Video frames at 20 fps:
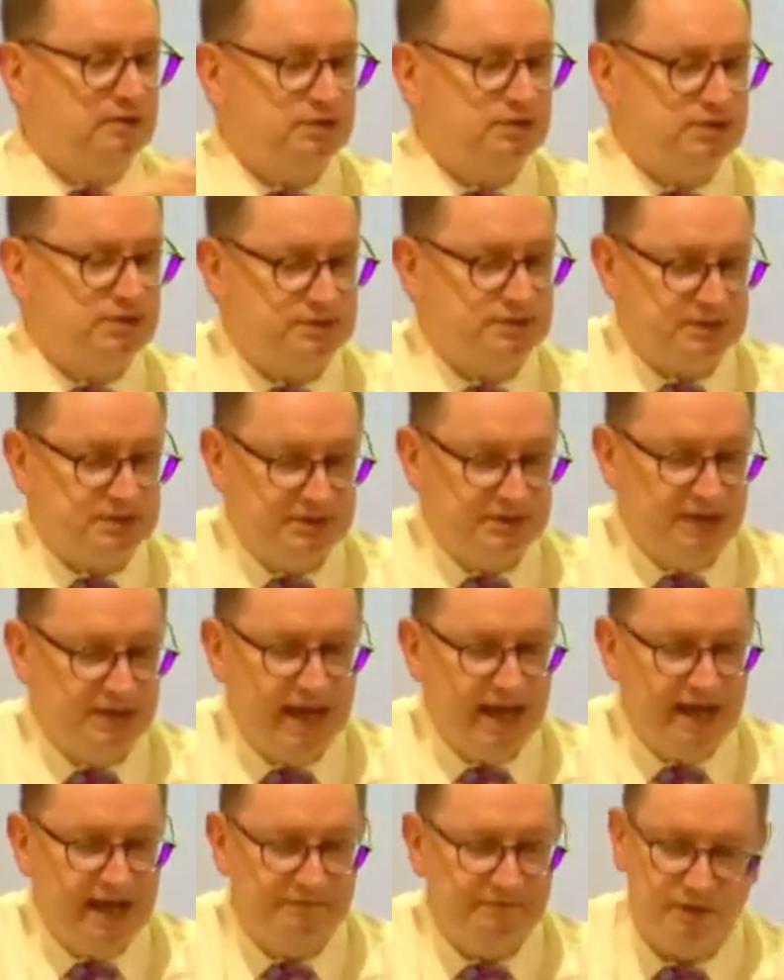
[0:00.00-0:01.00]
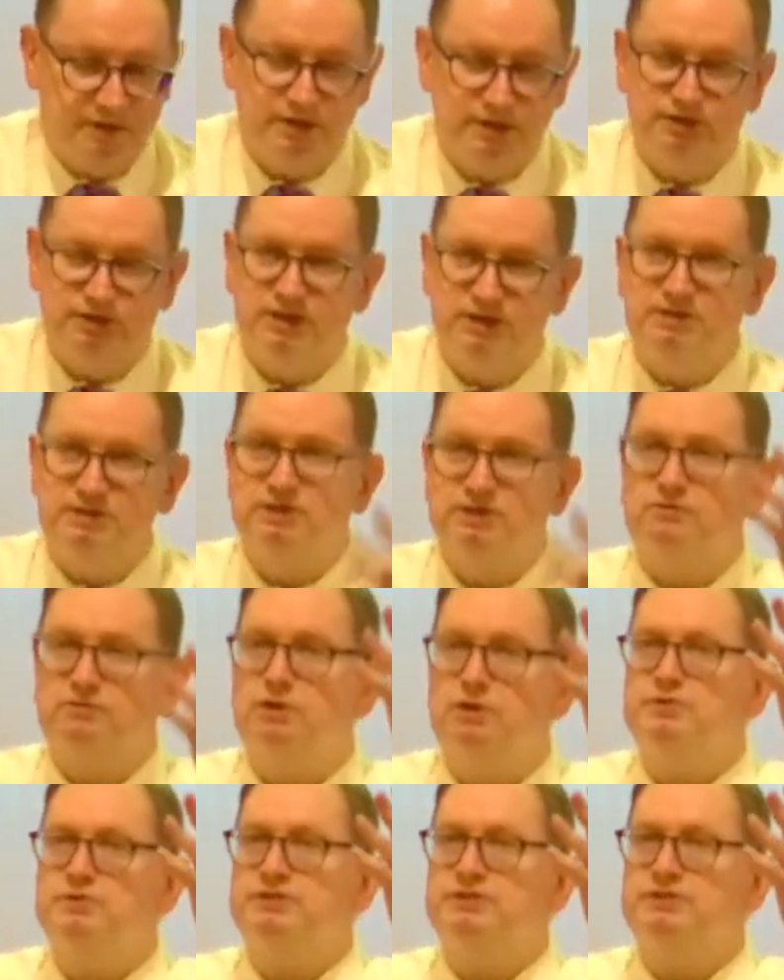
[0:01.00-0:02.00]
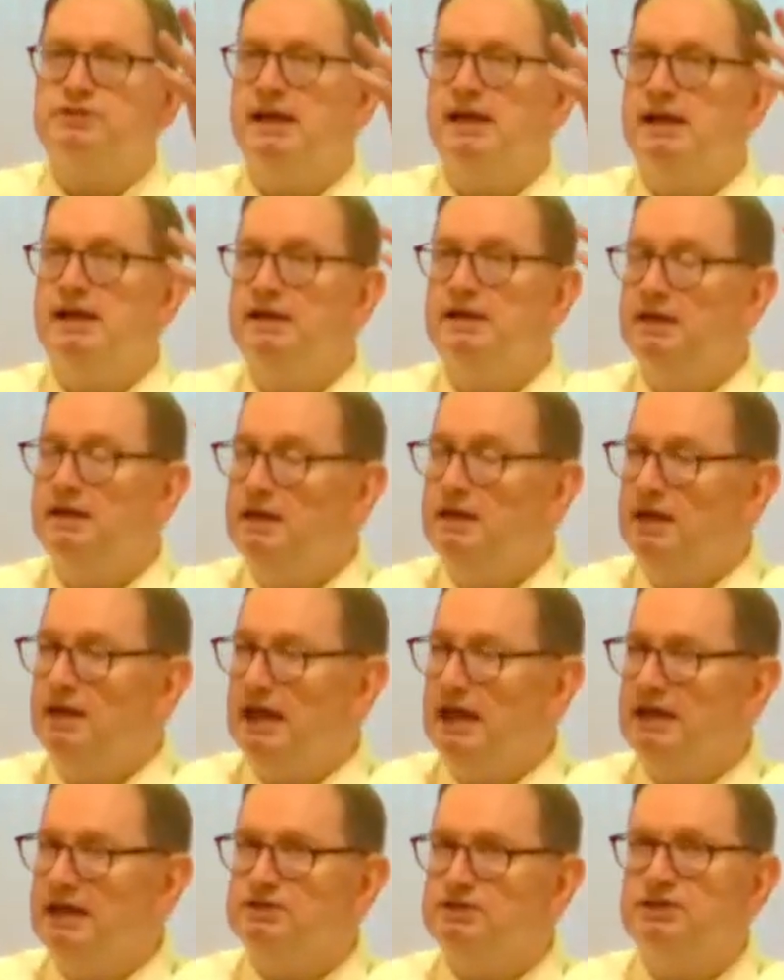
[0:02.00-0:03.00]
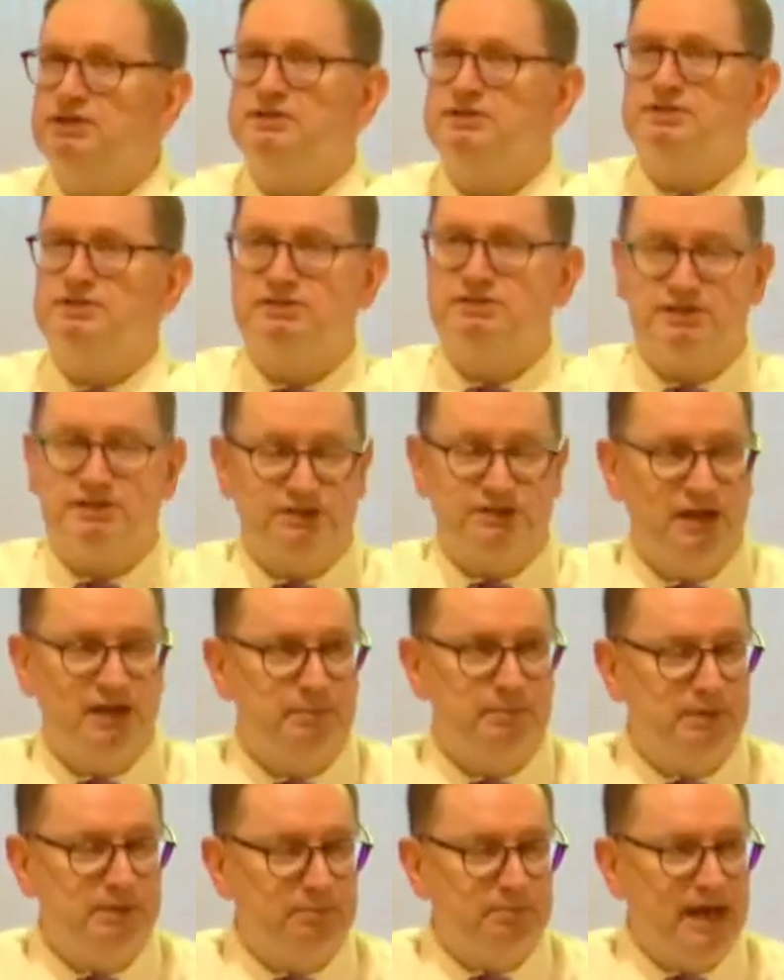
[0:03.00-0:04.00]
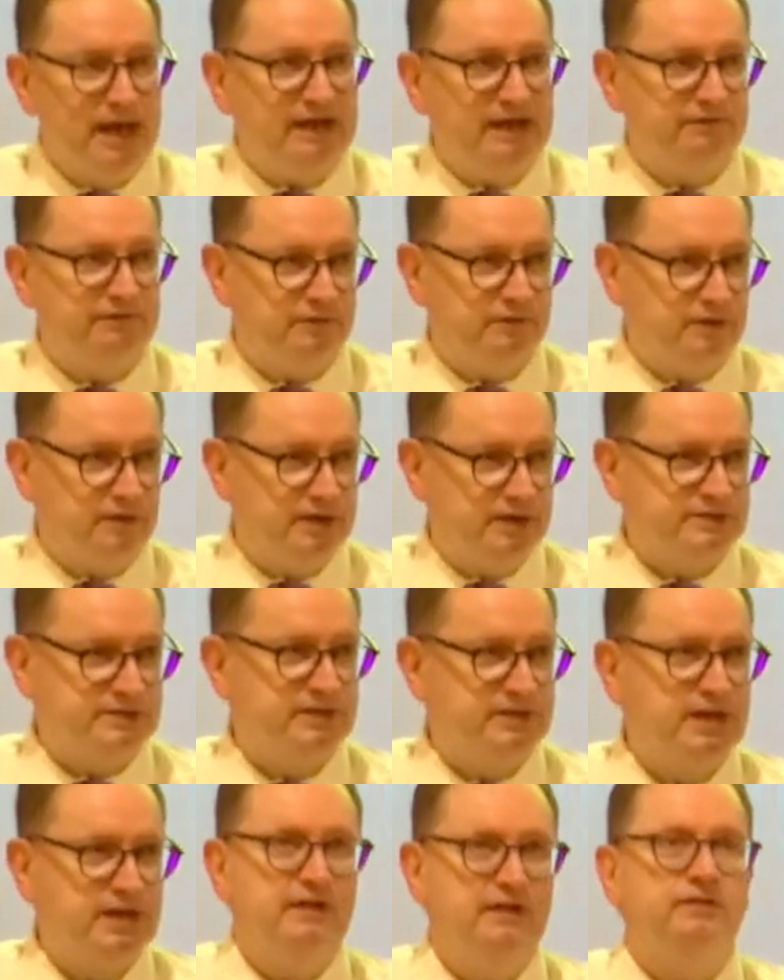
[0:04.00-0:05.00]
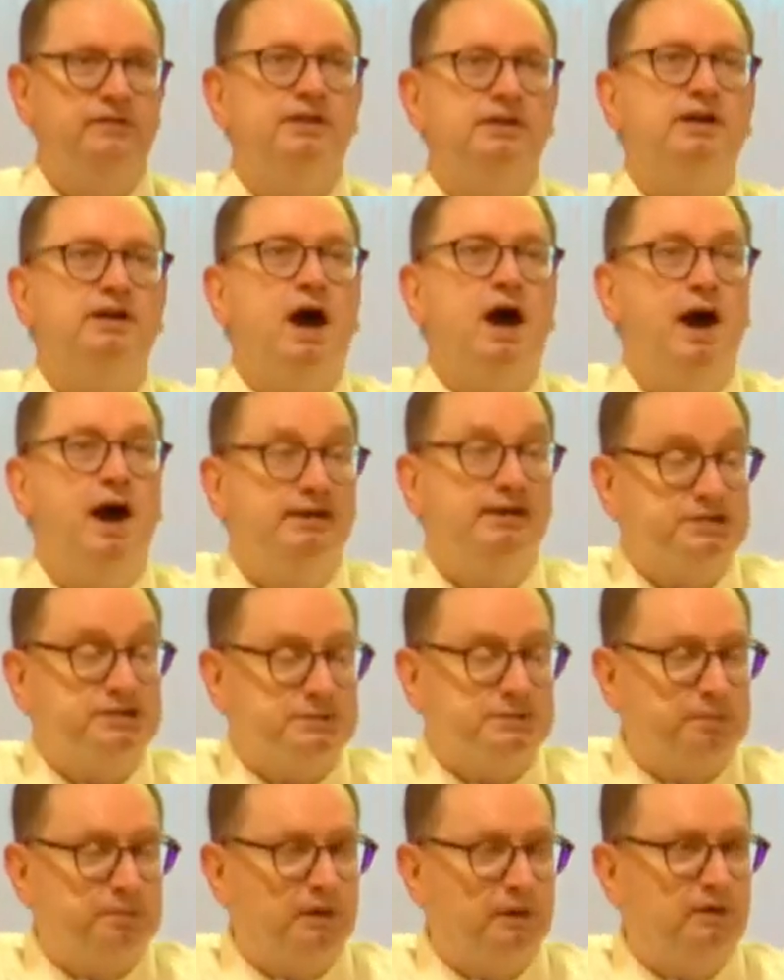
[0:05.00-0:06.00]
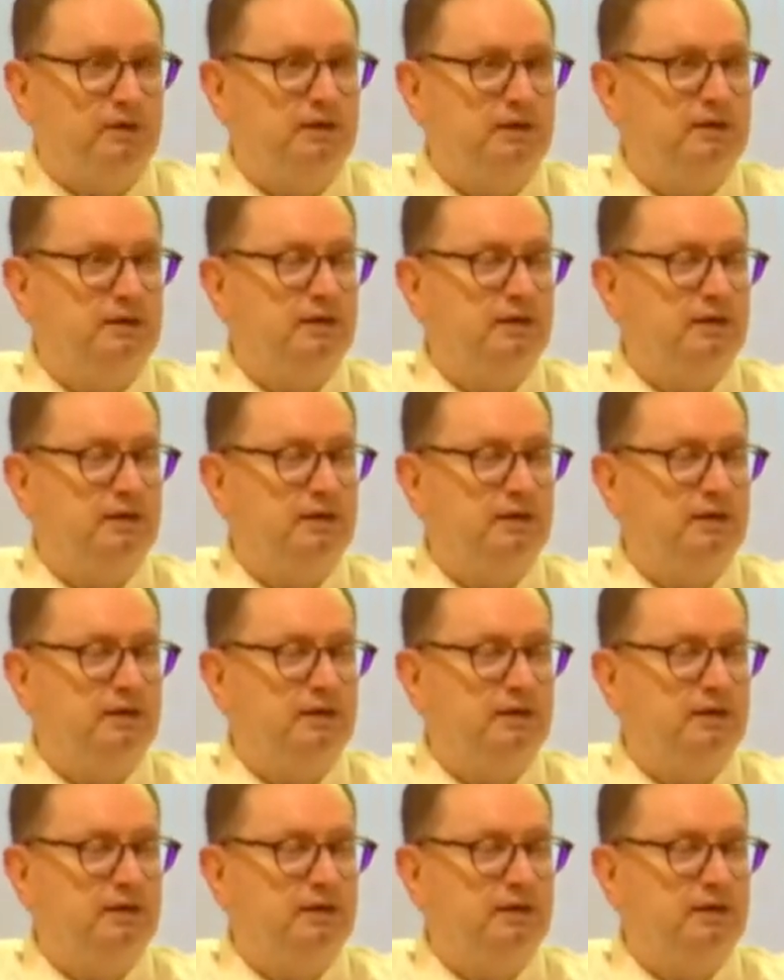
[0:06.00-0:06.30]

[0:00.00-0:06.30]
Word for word: Jesus died for us, Jesus rose again, and Jesus is coming back for us. The gospel.